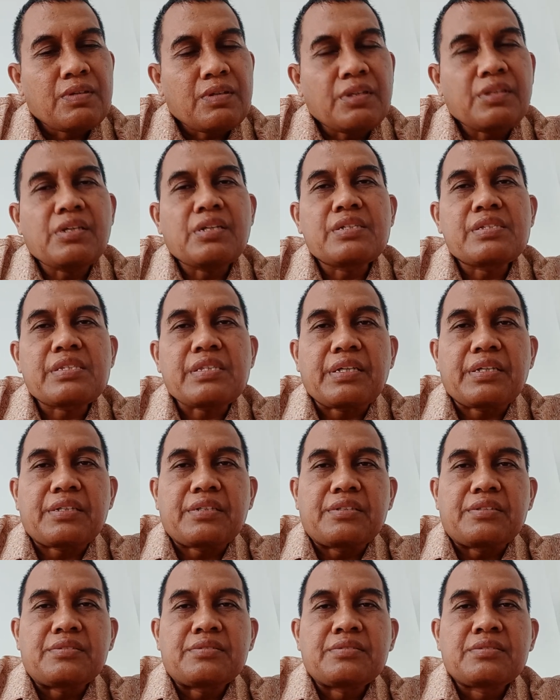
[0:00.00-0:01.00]
And then
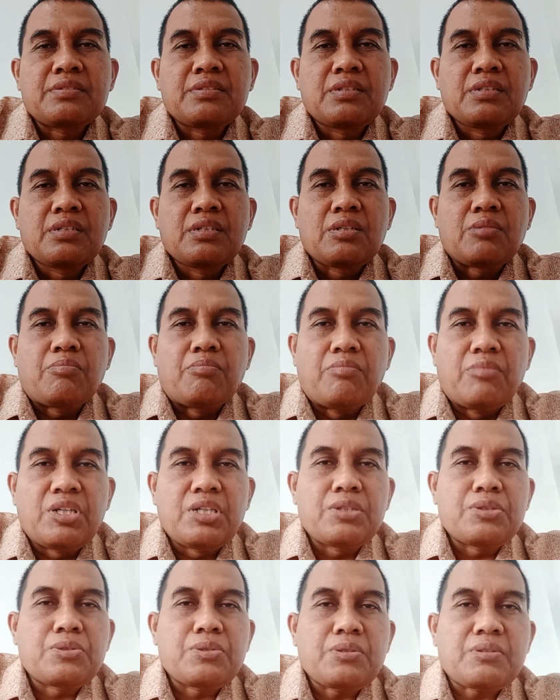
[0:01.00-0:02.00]
second,
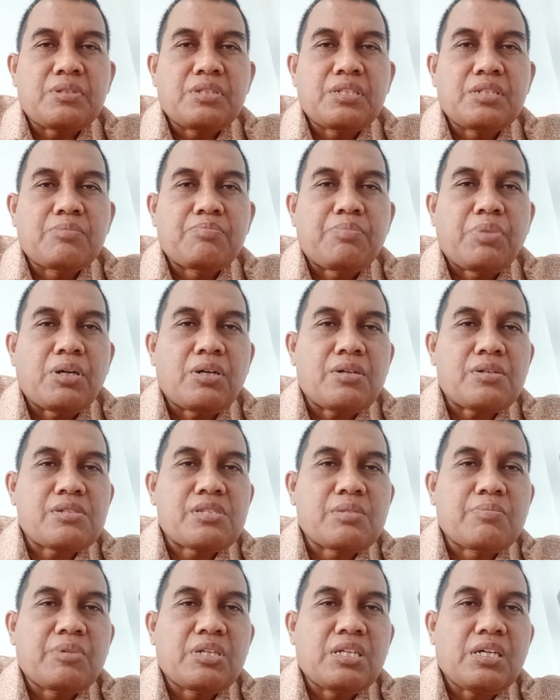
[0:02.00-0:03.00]
measuring
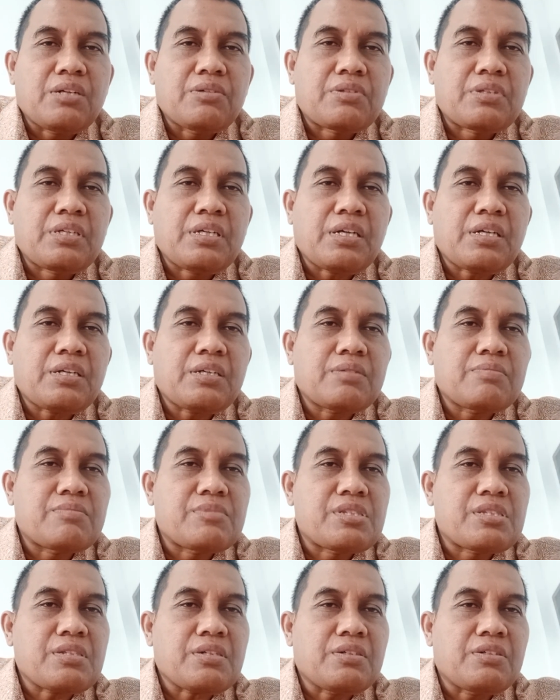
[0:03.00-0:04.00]
possible
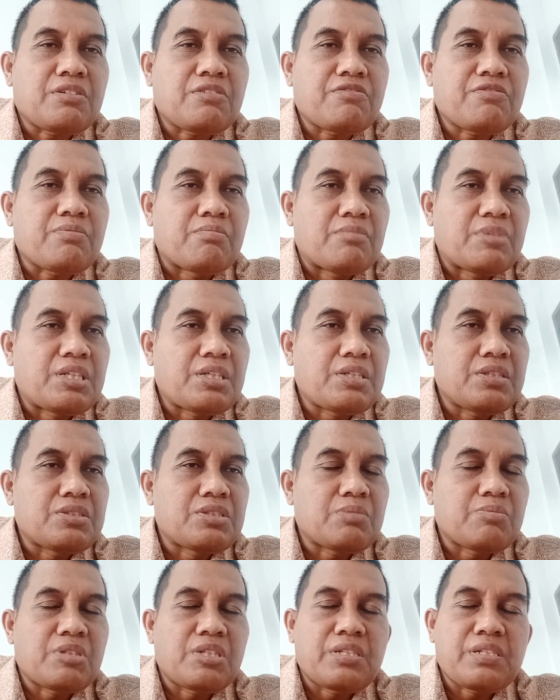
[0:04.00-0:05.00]
outcomes of
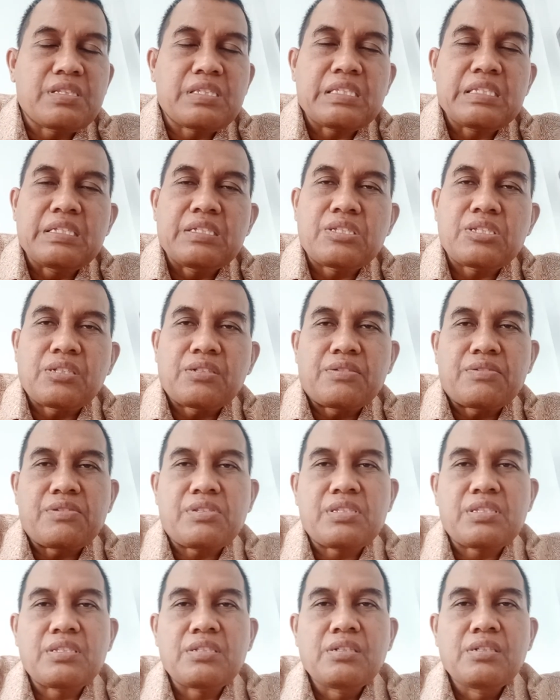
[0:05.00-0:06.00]
management
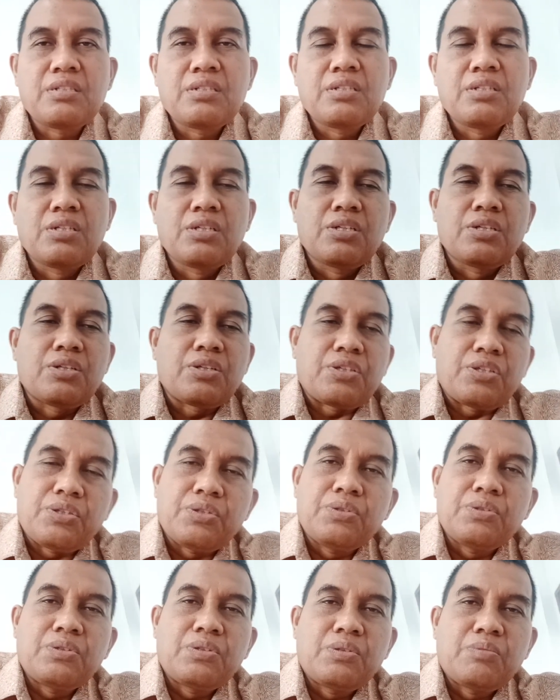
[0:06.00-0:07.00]
decisions.
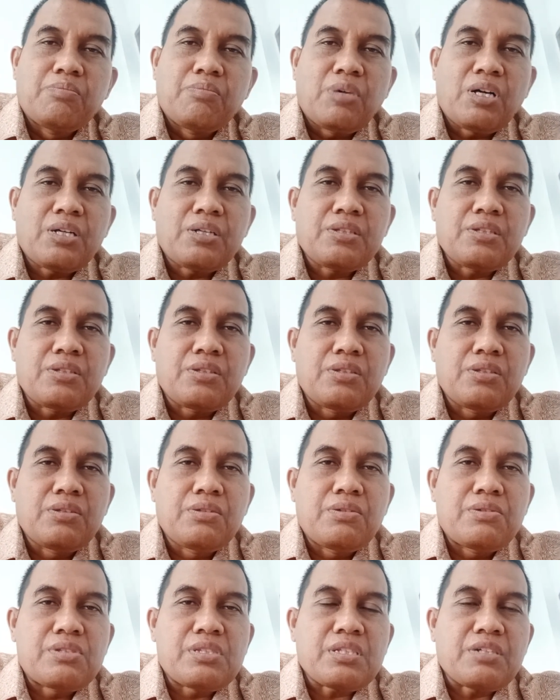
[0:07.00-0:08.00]
You might
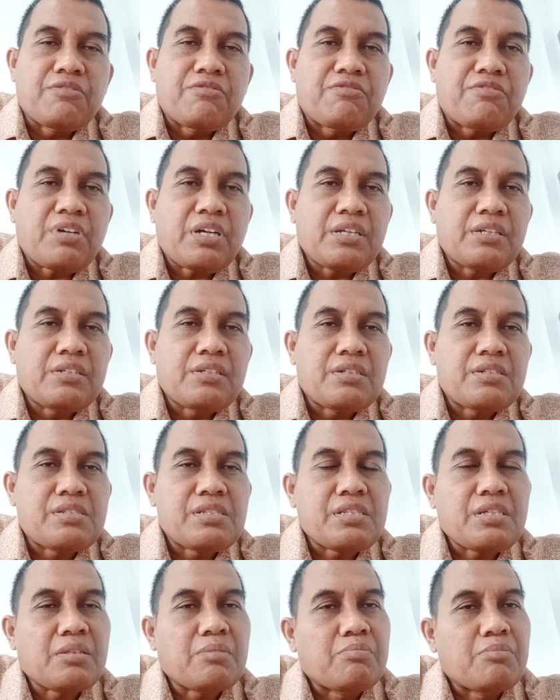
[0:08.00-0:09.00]
use a
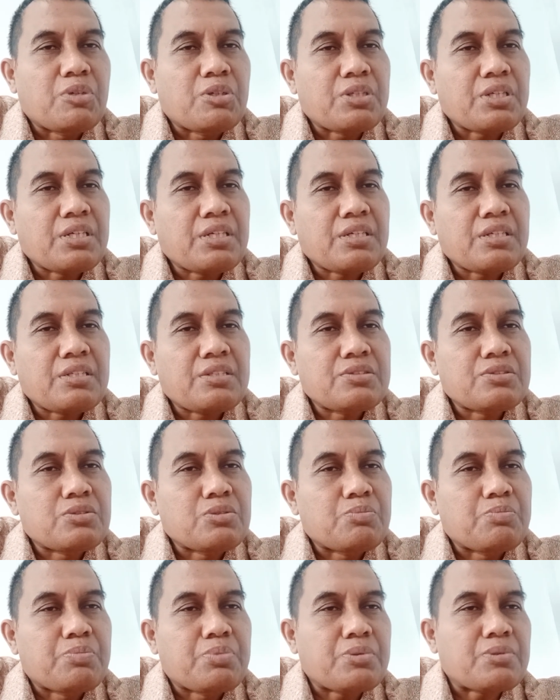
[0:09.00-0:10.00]
financial model
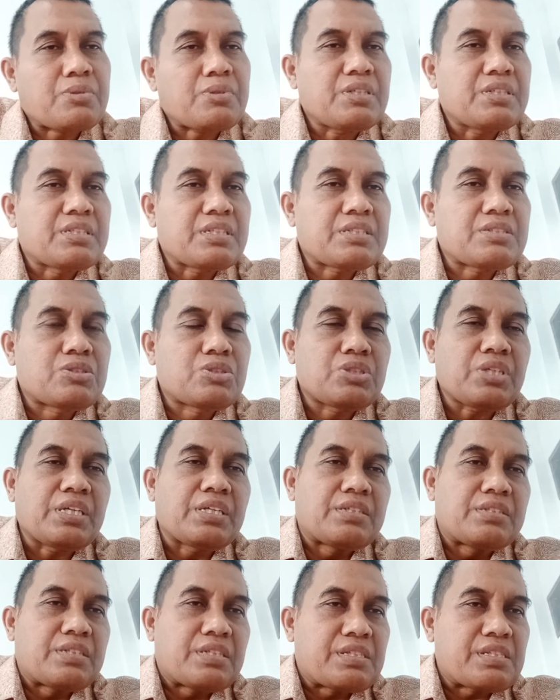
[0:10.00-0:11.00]
to predict
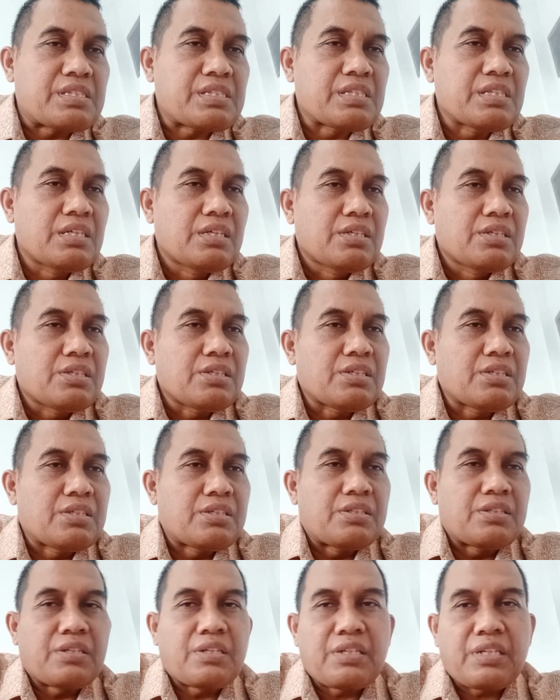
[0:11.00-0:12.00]
changes
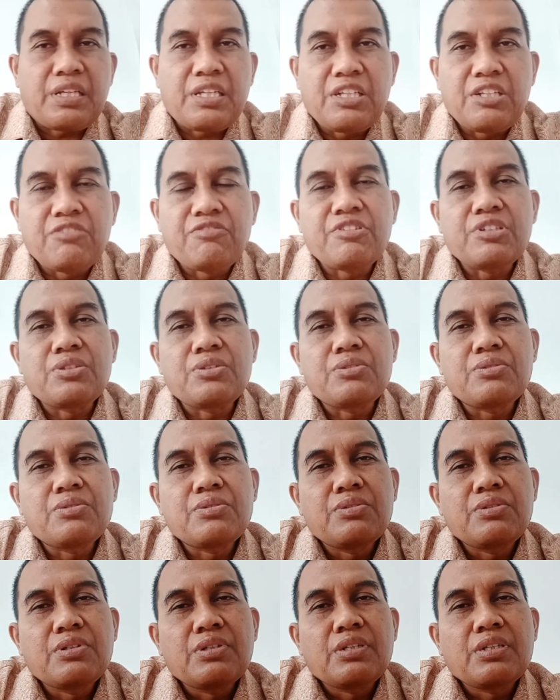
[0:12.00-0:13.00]
in
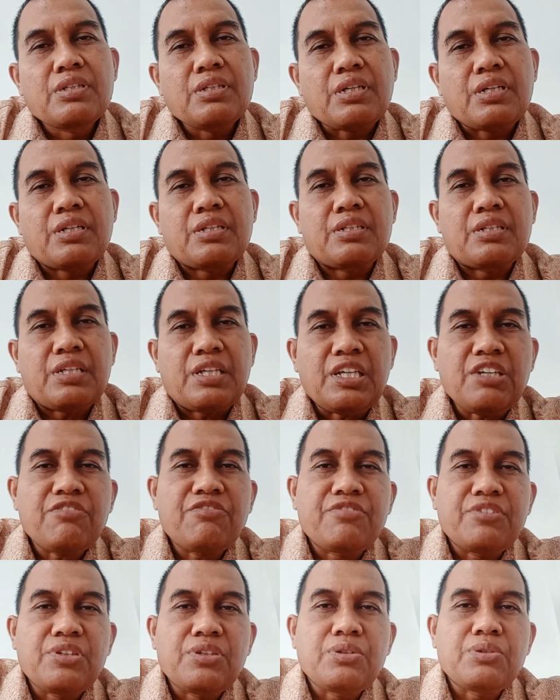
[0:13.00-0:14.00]
revenue and
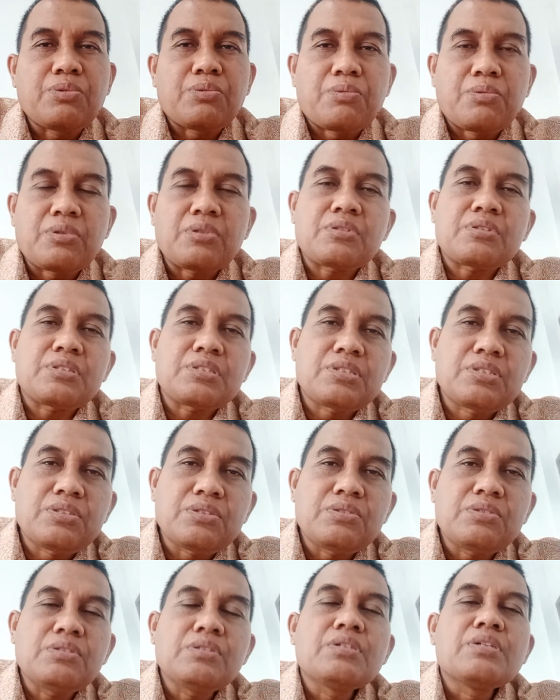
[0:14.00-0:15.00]
if you were
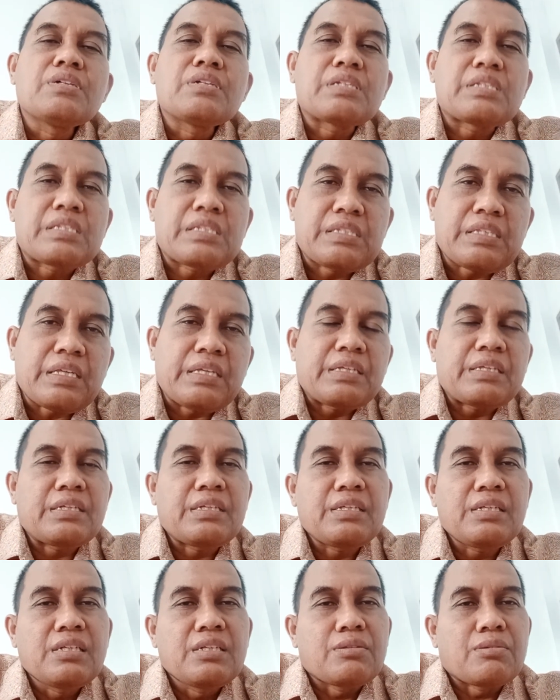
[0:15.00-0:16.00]
to,
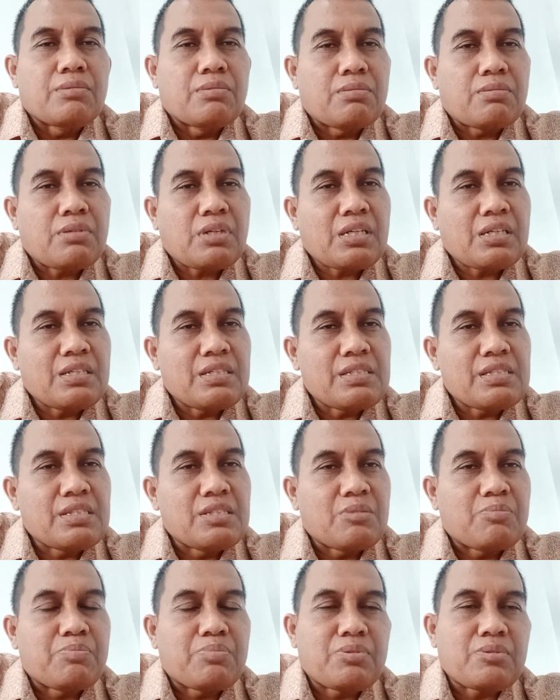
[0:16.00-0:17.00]
say, raise
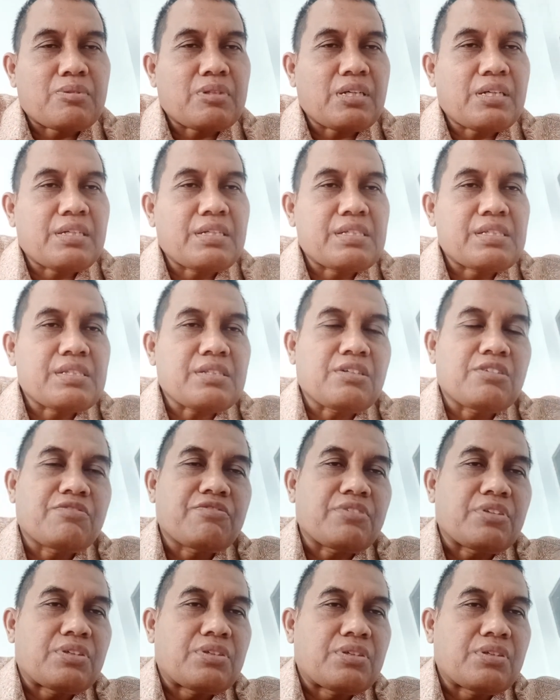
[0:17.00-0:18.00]
the price
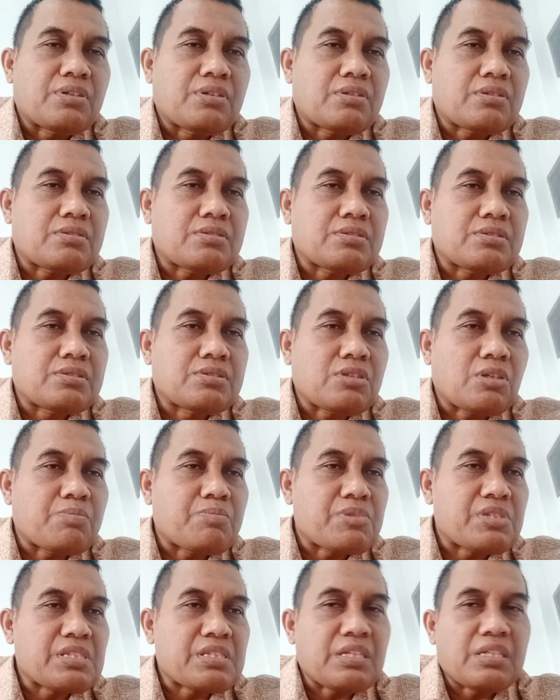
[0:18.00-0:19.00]
of your
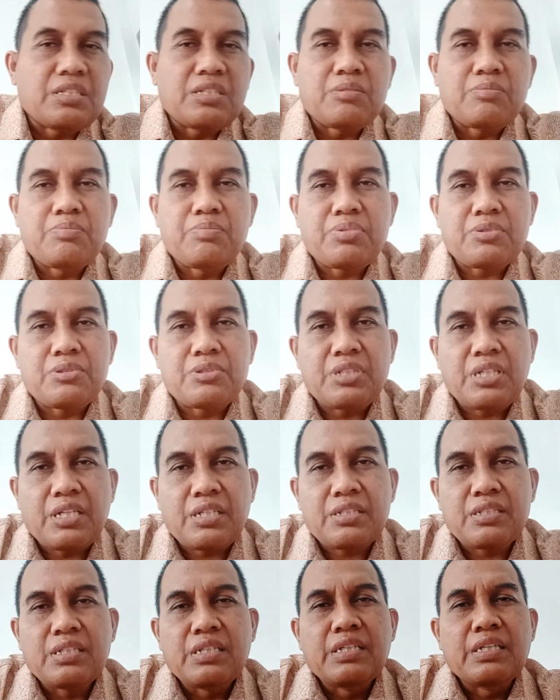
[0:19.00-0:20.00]
top selling
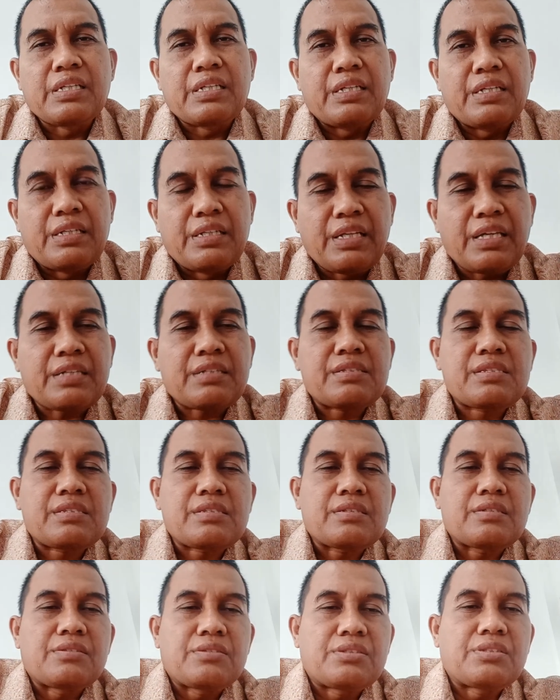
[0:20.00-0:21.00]
product
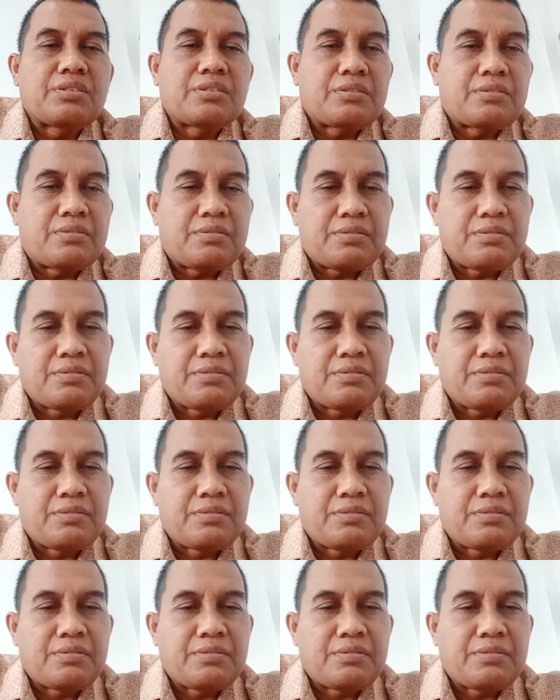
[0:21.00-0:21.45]
next year.